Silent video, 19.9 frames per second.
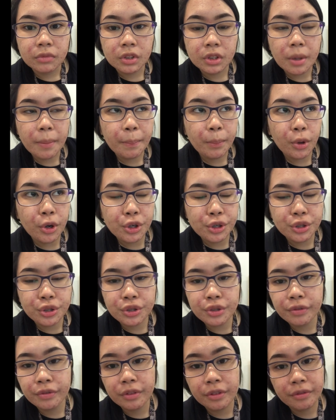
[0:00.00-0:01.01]
some
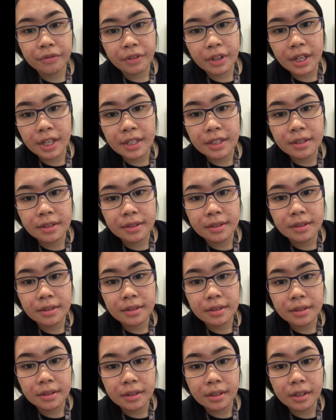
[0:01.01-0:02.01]
portions of the
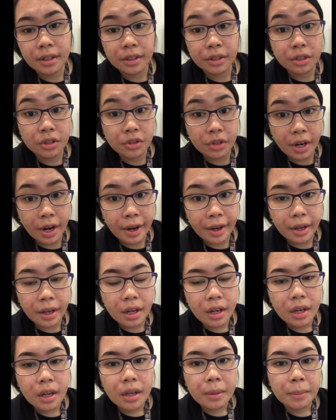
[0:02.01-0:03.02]
face na nagda-dry.
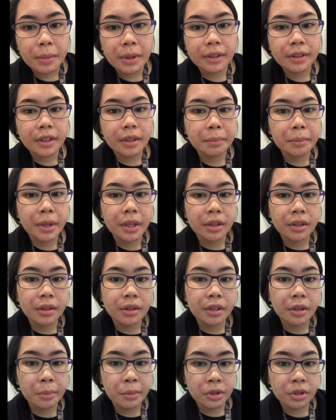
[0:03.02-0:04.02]
But then my
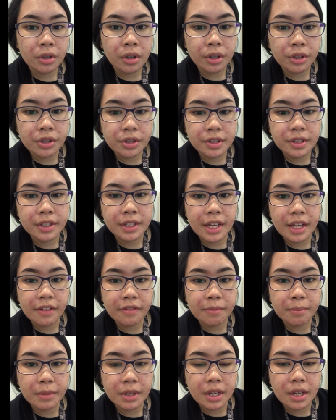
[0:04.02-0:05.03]
dermatologist
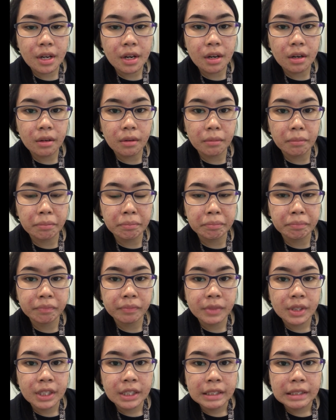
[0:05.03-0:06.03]
gave me a
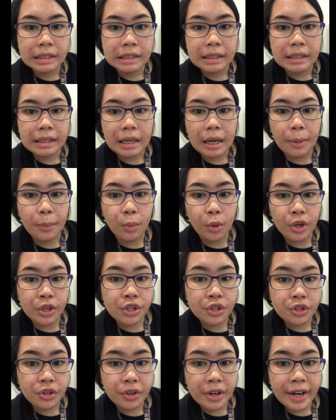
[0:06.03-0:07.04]

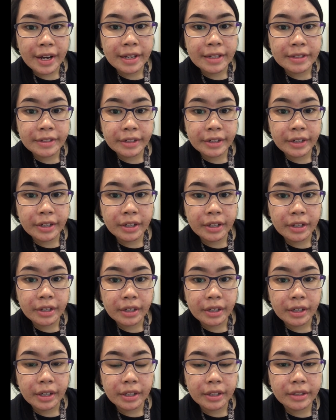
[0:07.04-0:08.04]
moisturizer.
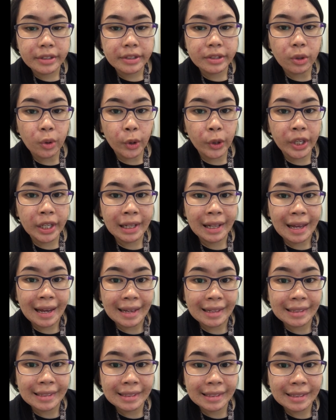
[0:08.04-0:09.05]
It's
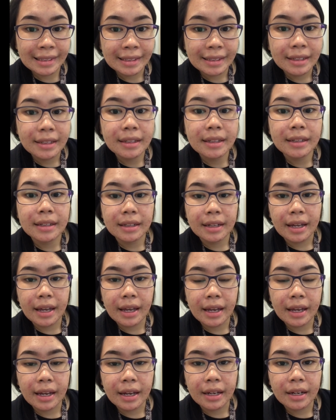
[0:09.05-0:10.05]
Oillan,
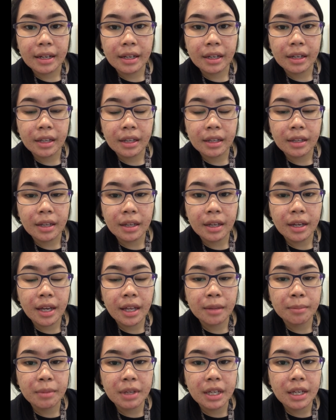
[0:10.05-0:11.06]
and it
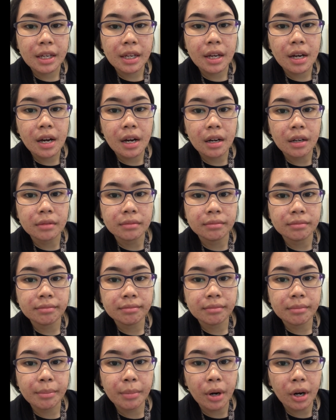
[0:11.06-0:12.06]
can be
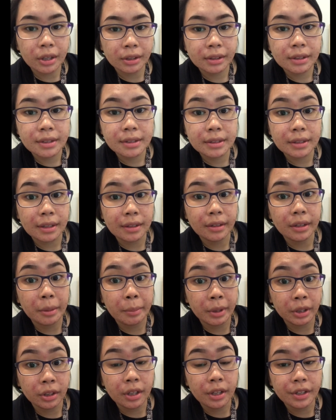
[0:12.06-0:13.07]
bought sa
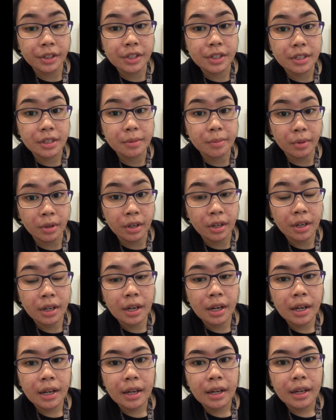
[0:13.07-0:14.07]
dermatologist mo.
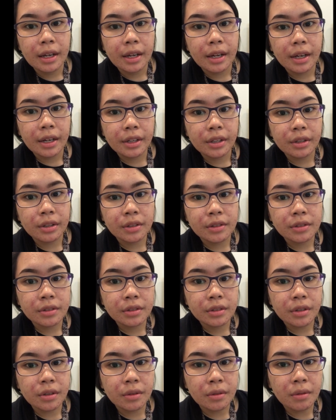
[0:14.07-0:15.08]
And
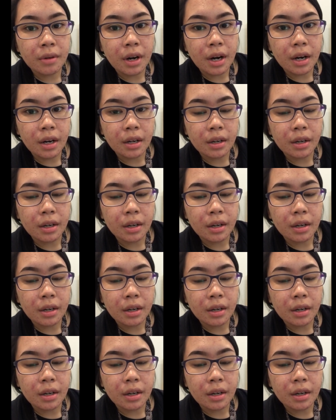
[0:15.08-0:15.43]
also,